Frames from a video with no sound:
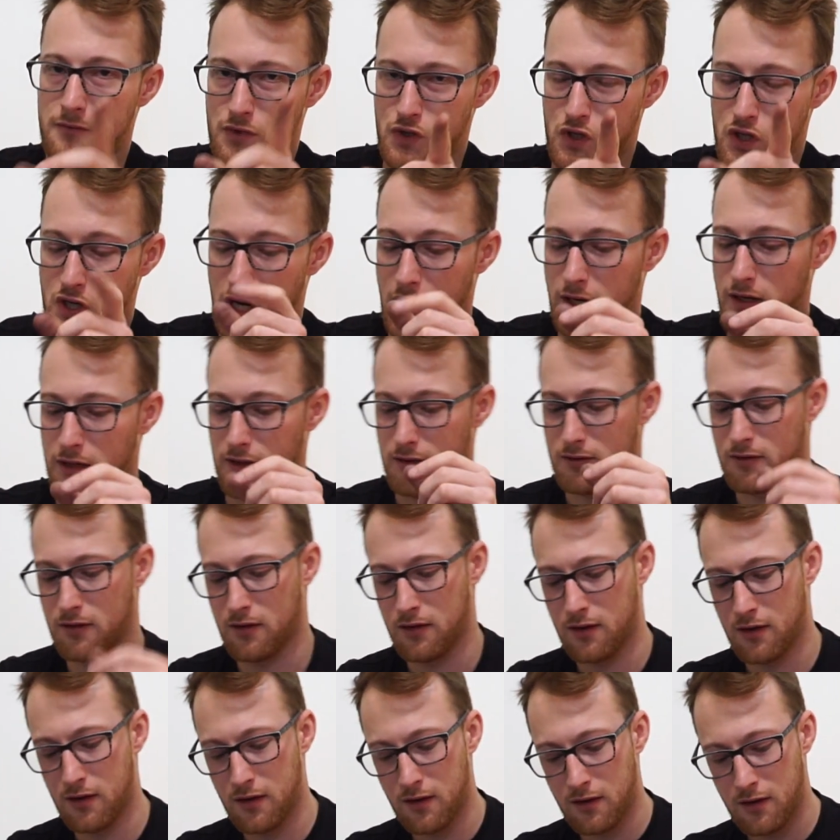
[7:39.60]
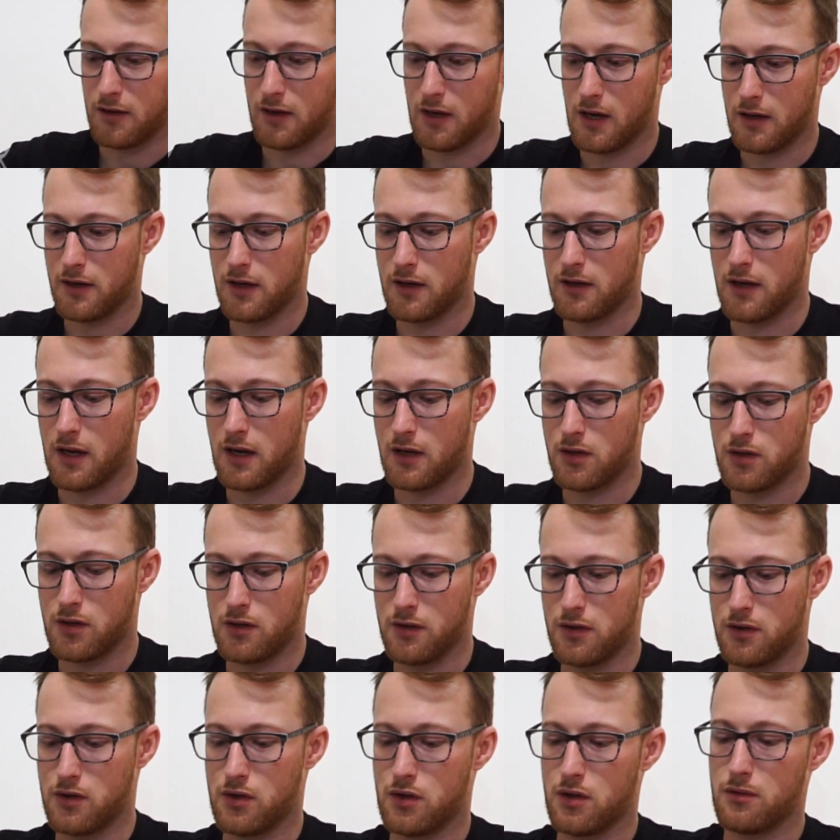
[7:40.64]
Check it. I can
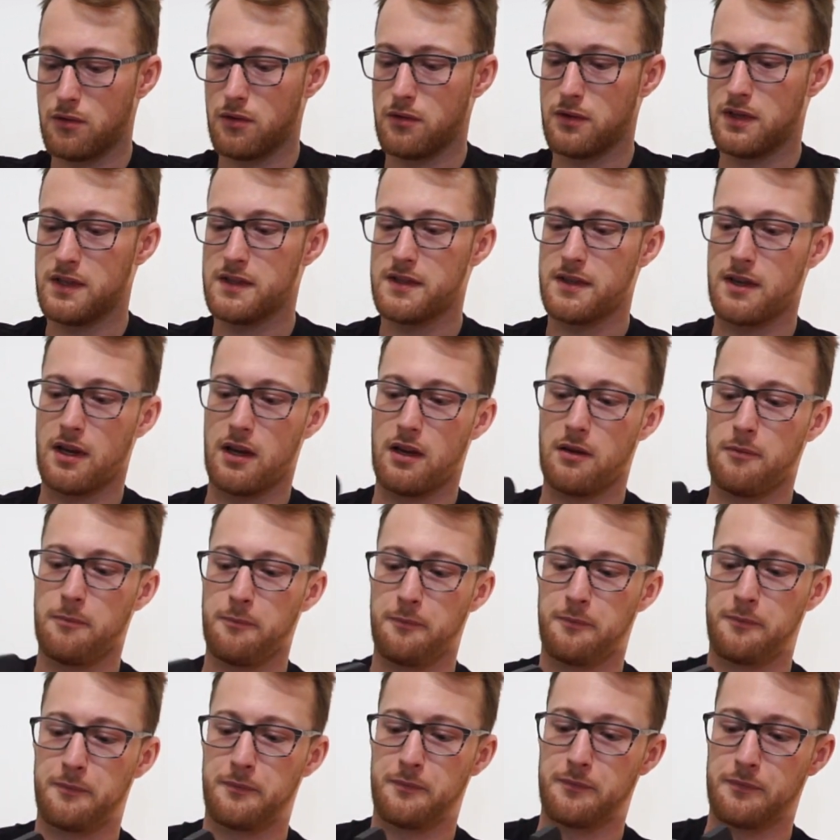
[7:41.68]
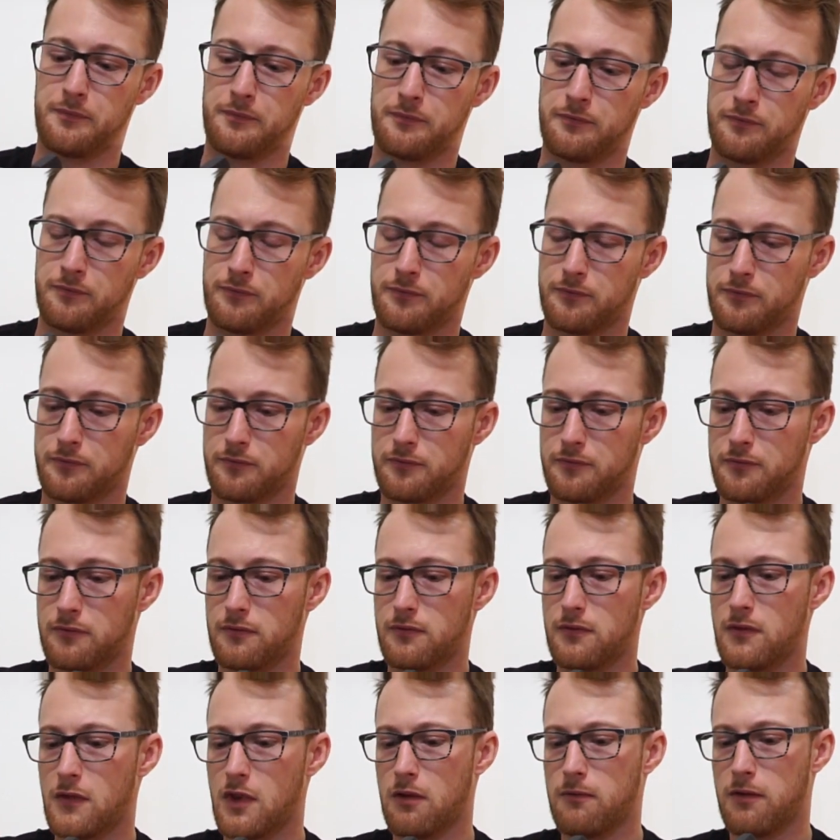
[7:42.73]
actually show you this gun.
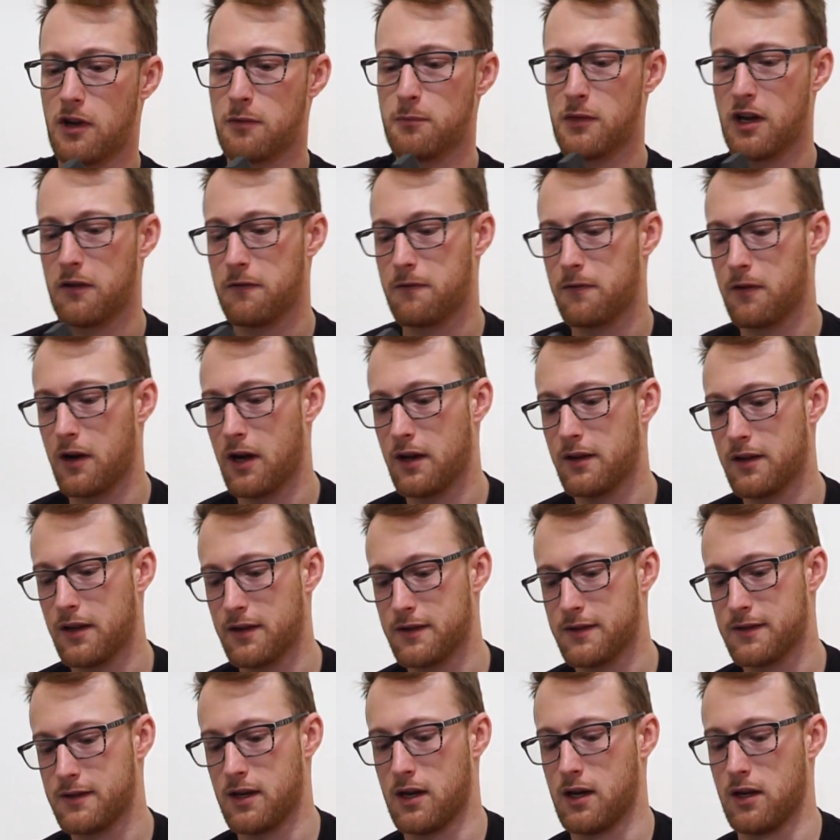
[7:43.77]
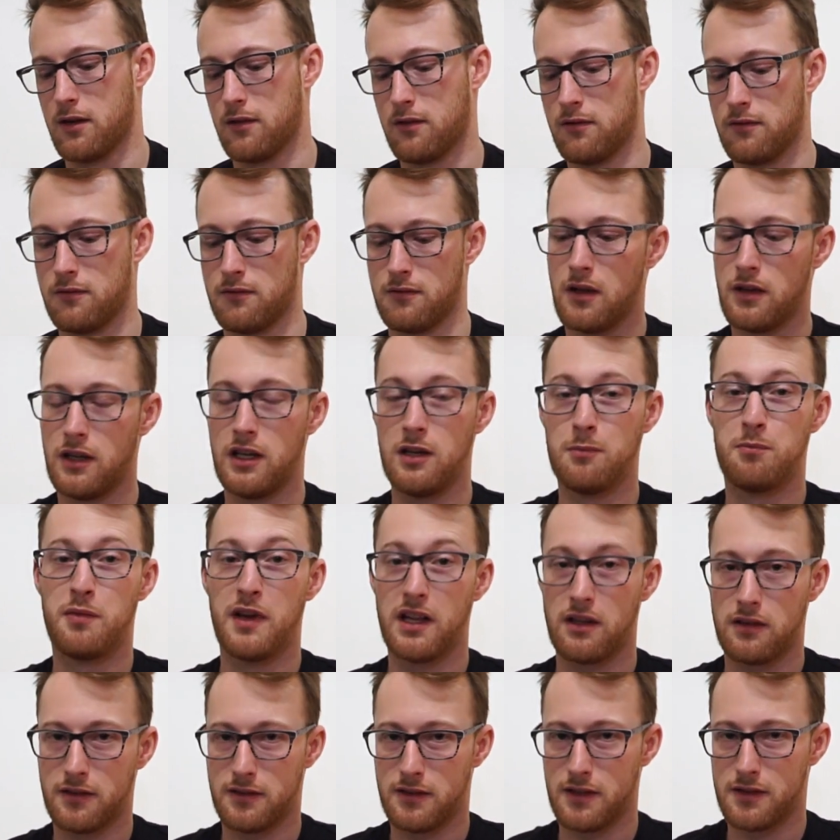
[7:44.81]
What my friend has done, he
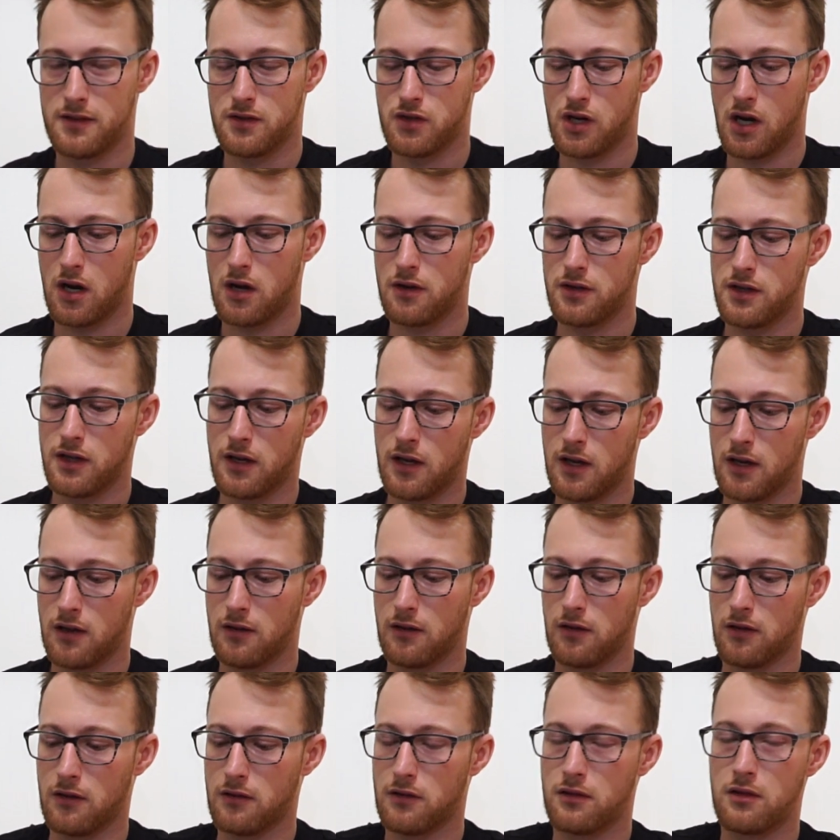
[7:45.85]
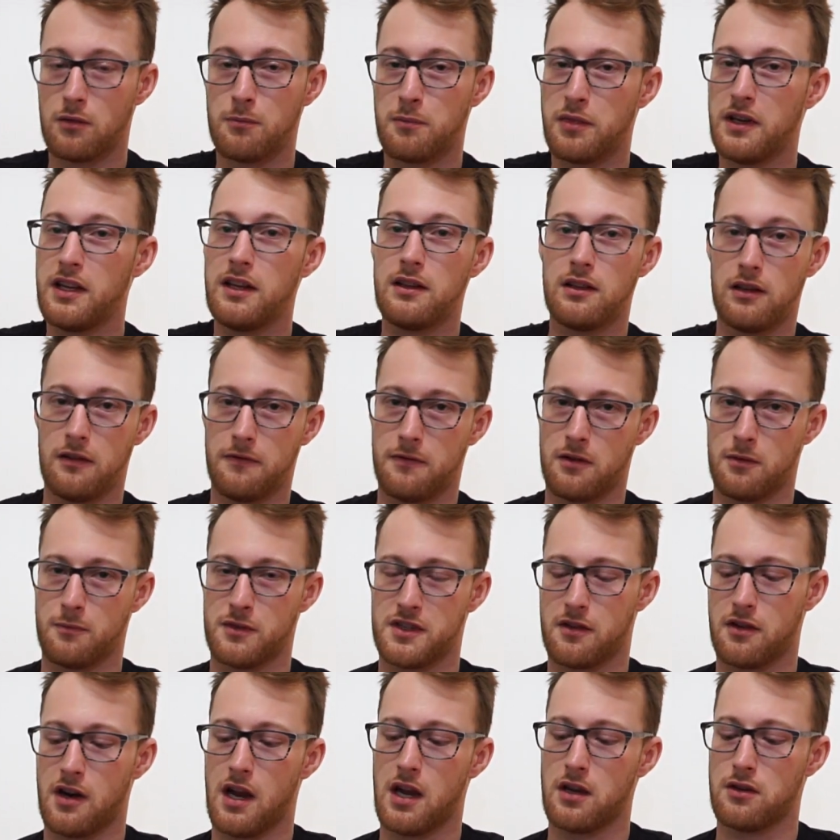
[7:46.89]
built this charging handle completely from
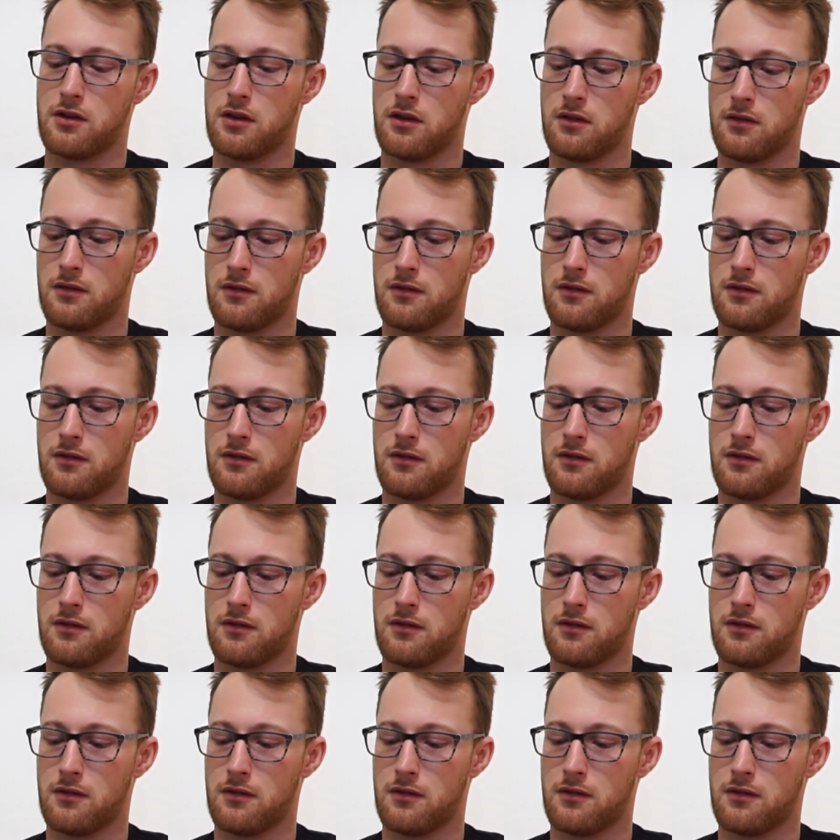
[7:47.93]
scratch.